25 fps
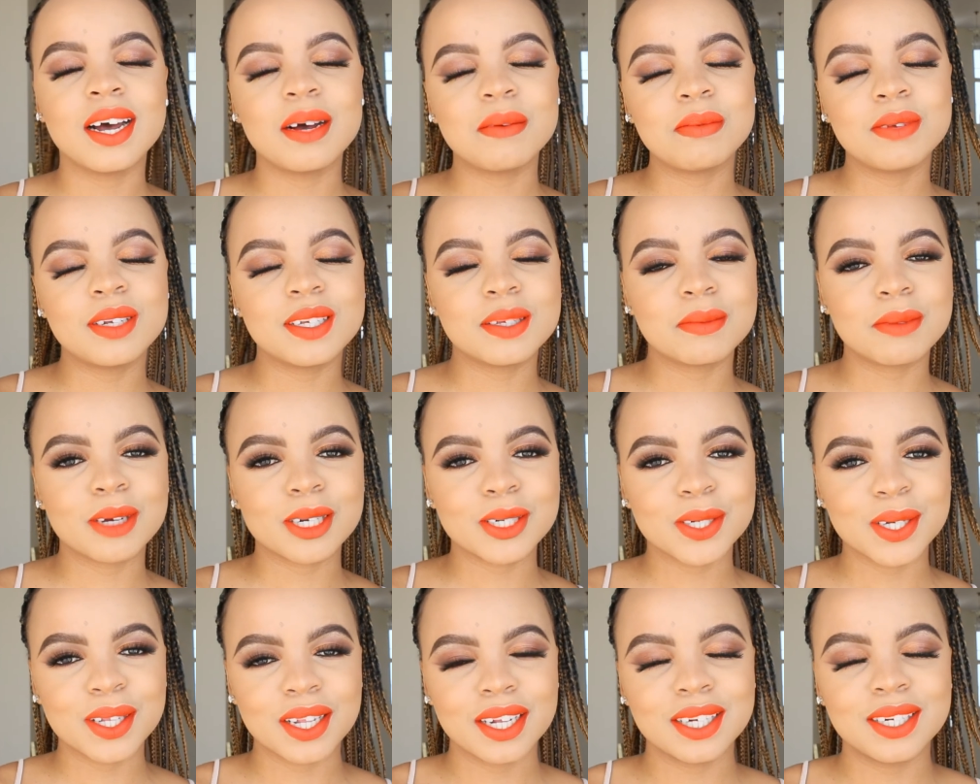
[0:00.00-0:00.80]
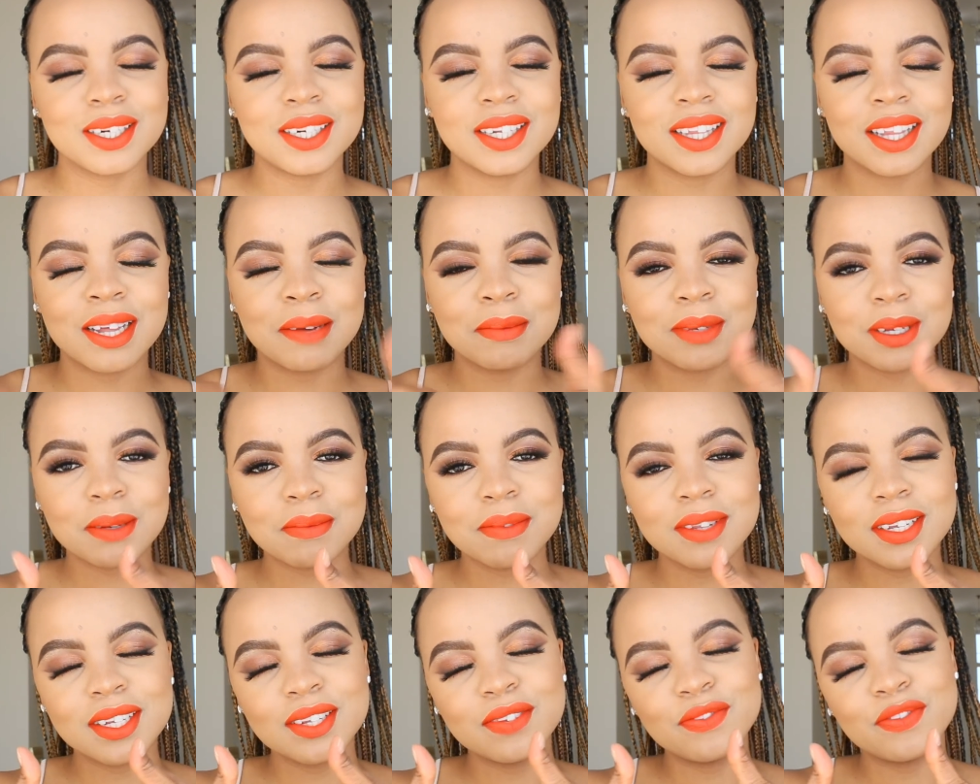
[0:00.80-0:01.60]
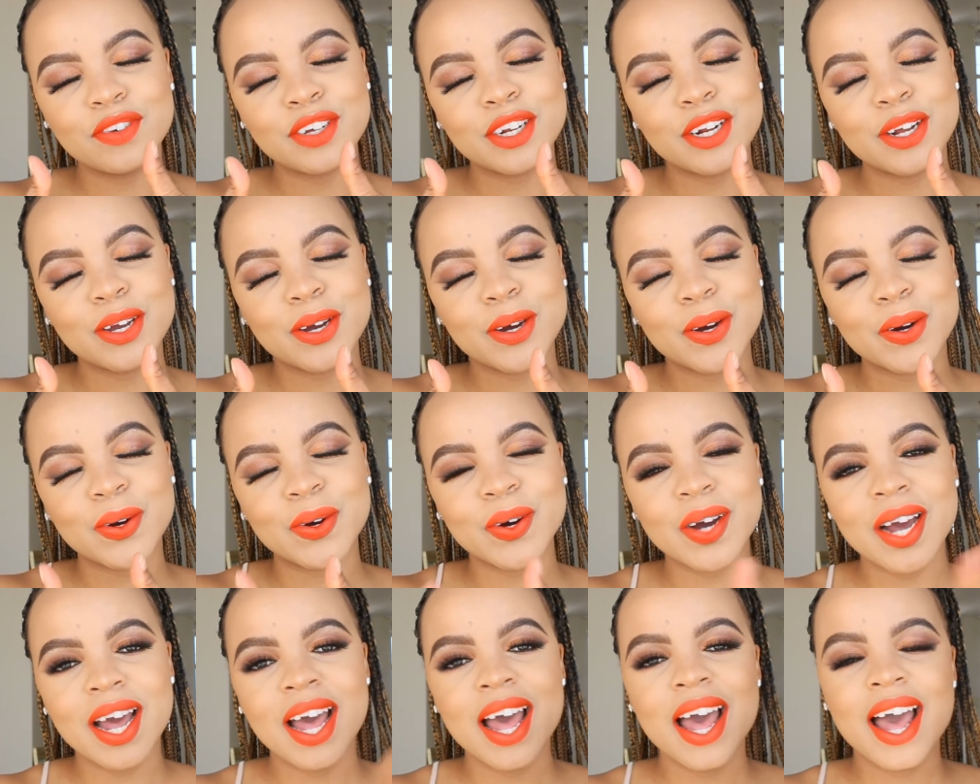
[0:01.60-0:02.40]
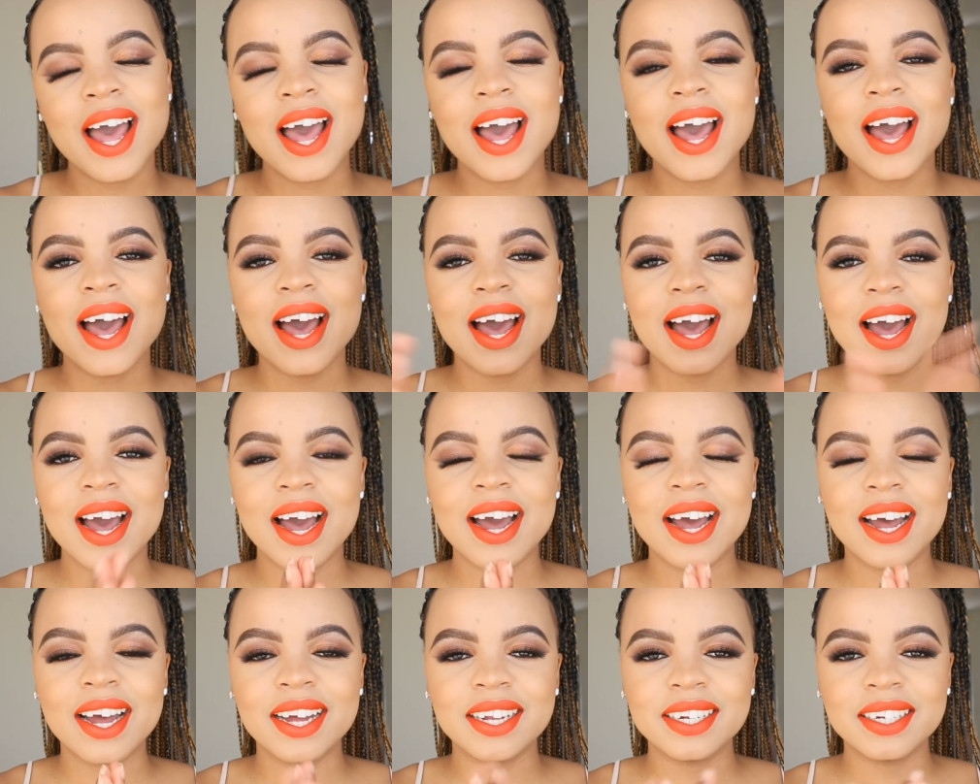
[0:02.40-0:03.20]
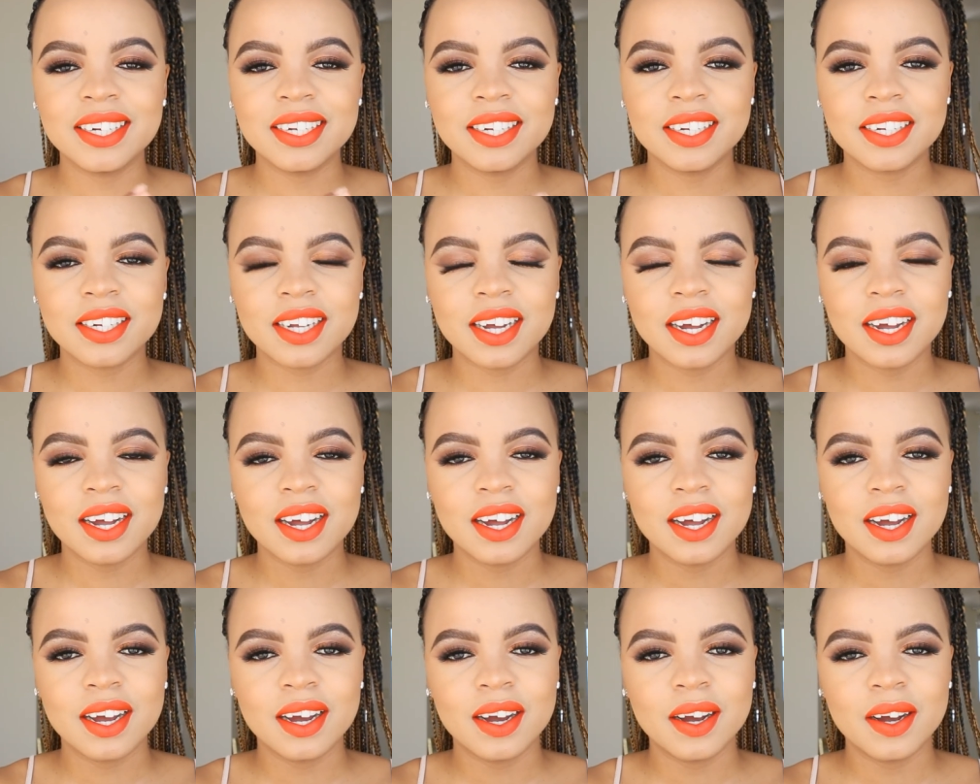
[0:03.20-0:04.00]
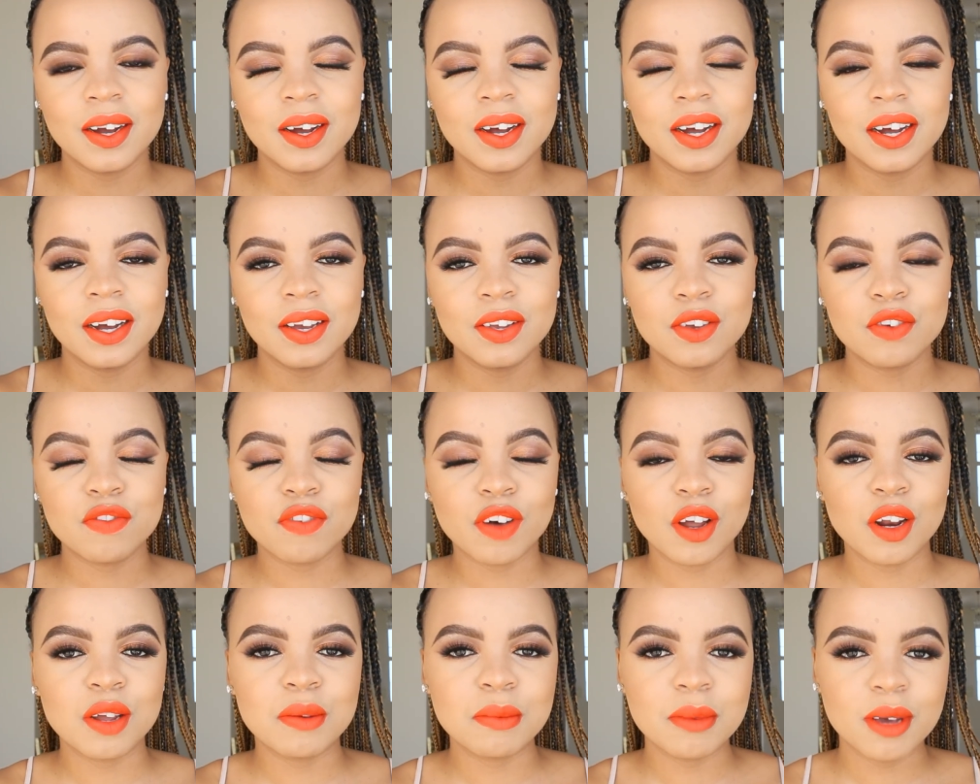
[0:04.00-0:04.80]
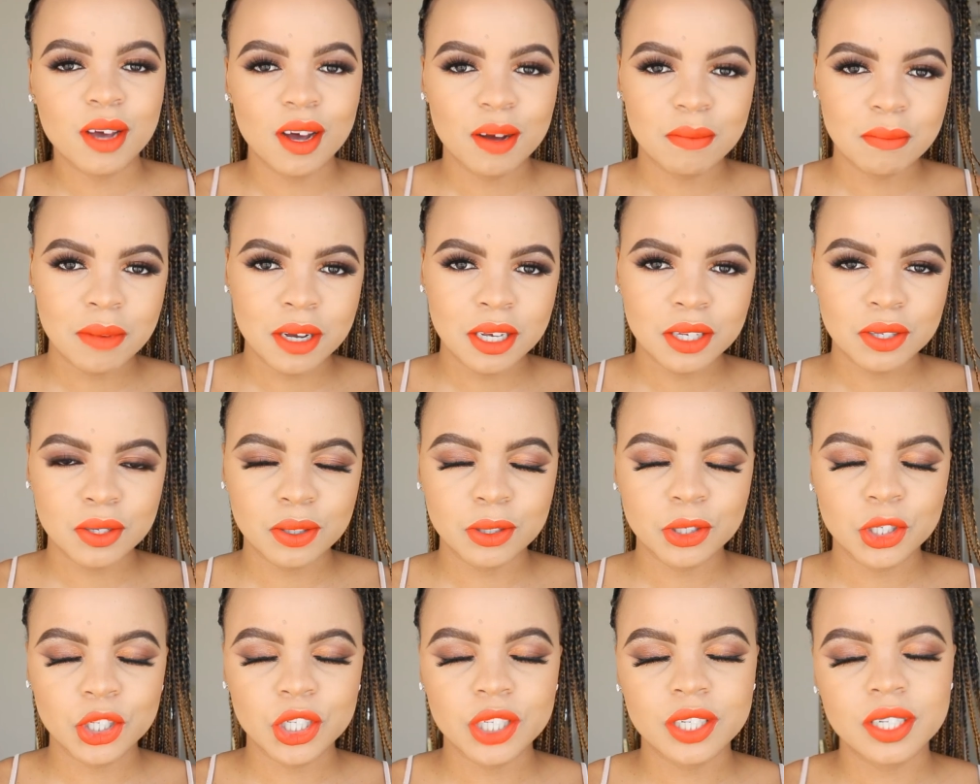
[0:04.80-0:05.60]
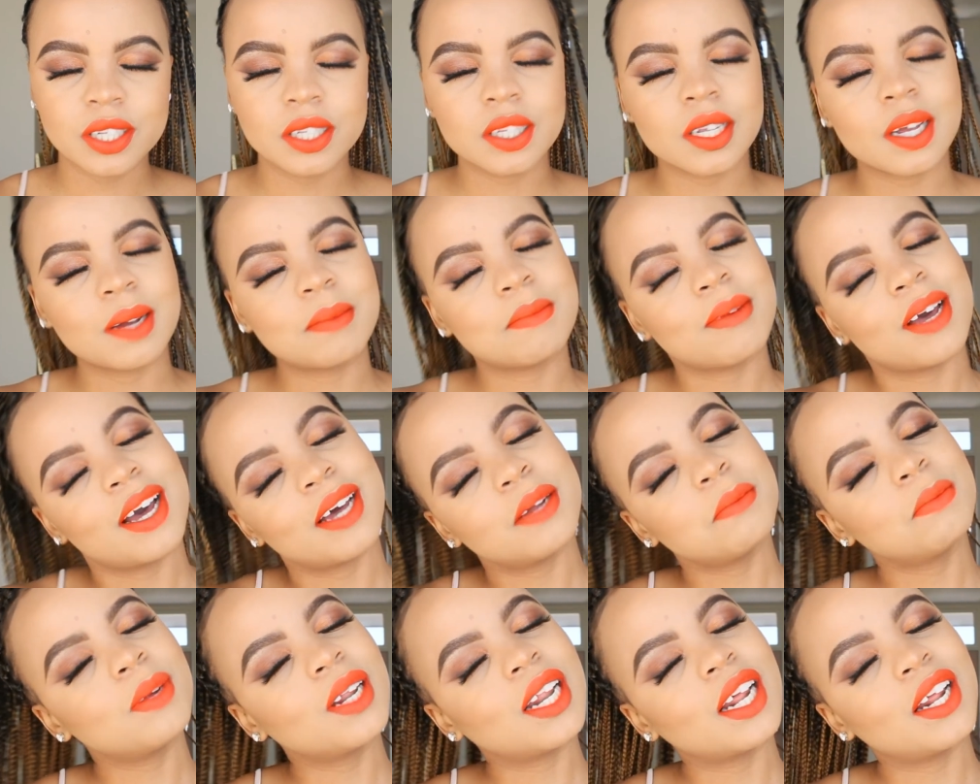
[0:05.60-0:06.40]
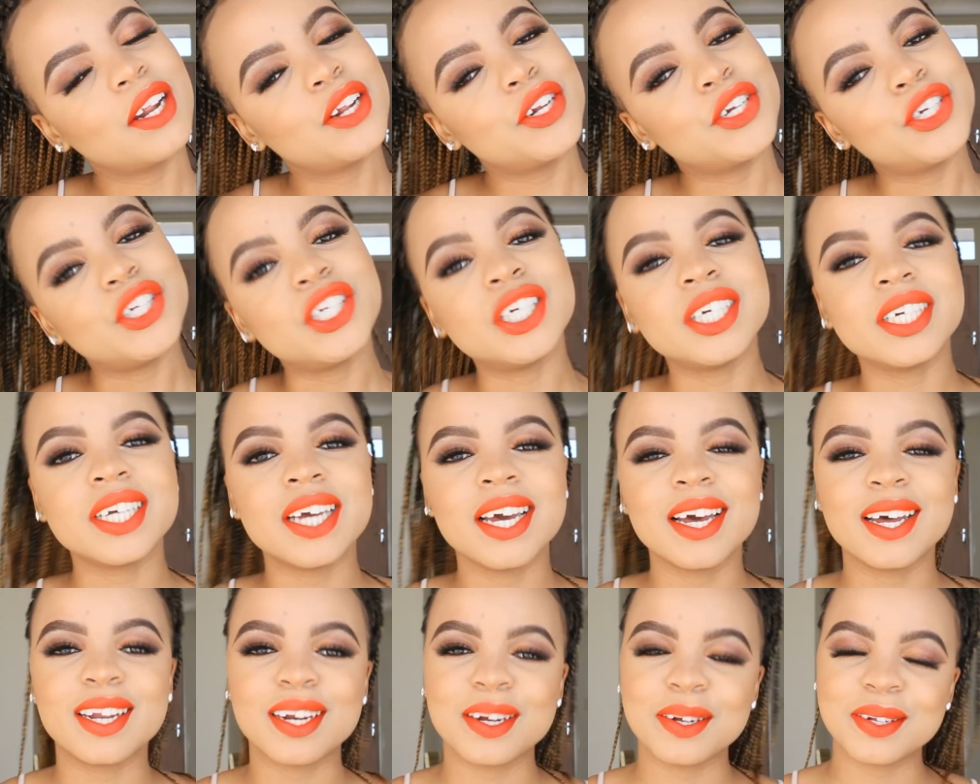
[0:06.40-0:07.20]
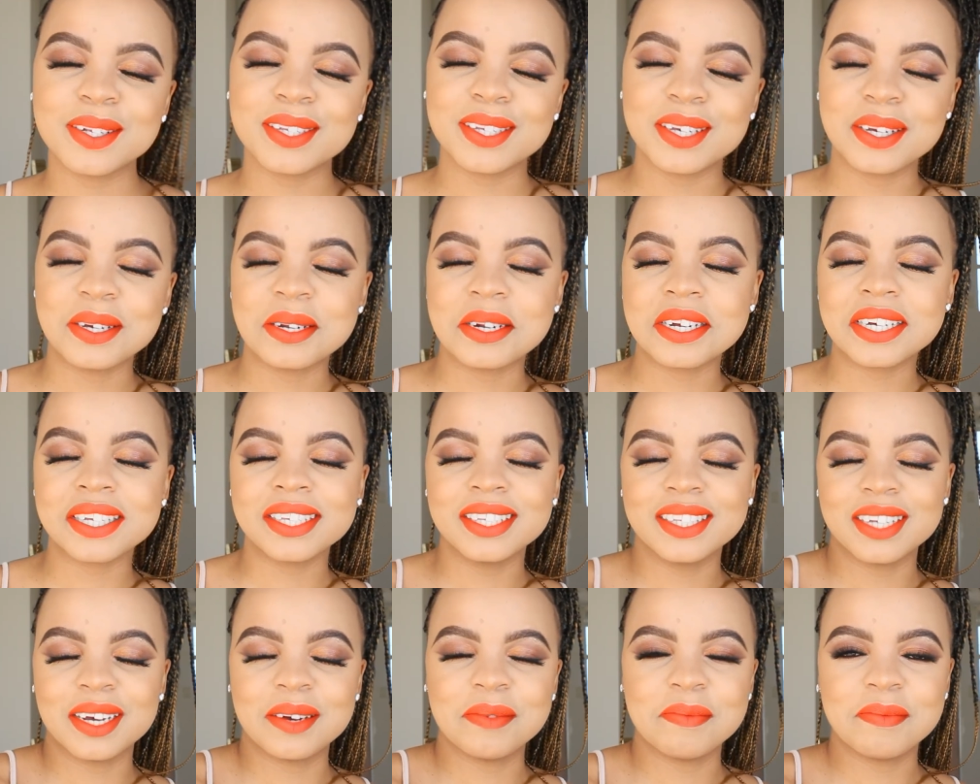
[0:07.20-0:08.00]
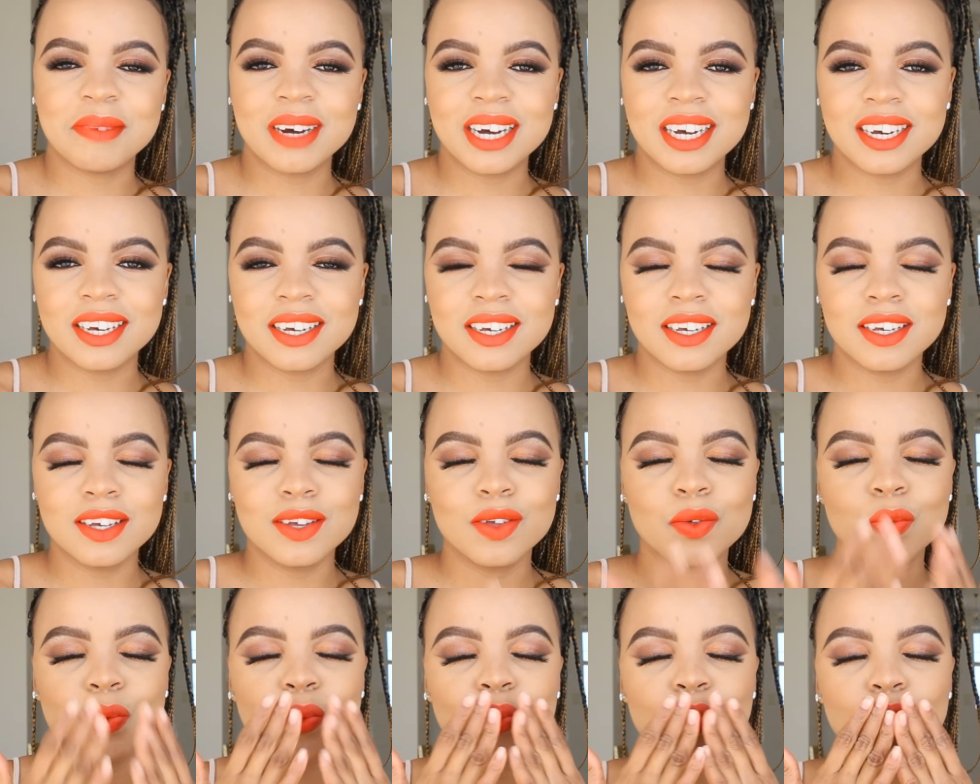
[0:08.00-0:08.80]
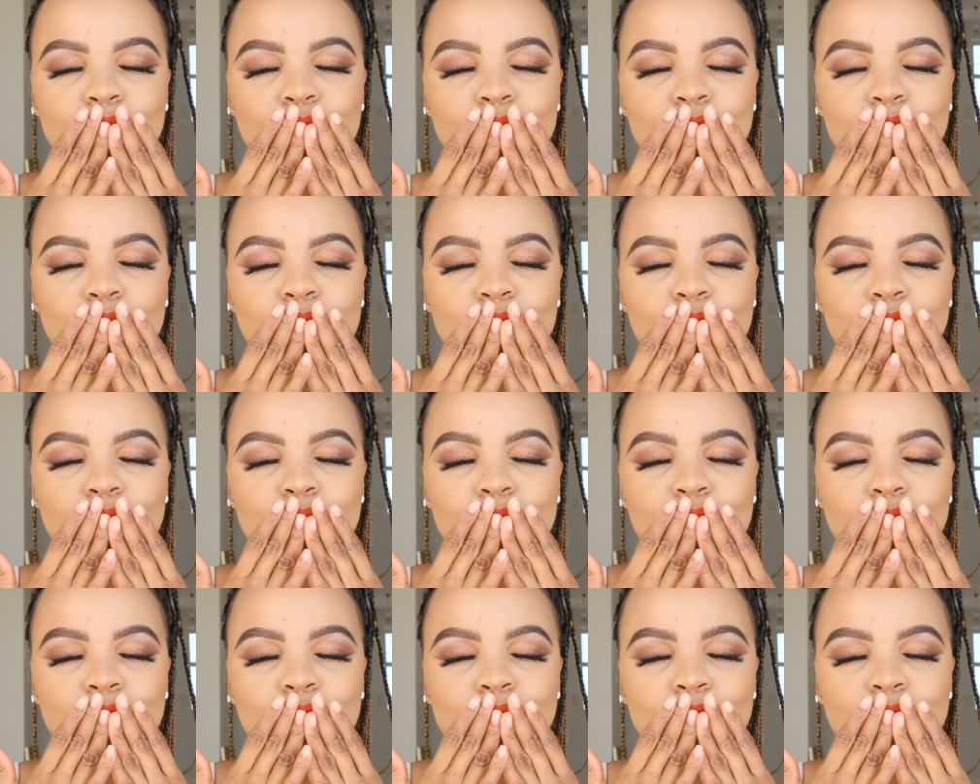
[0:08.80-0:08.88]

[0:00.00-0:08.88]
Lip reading: Please make sure that you thumbs up this video, and you follow me on my socials. I'm at PLG, and I'll see you next time. Bye.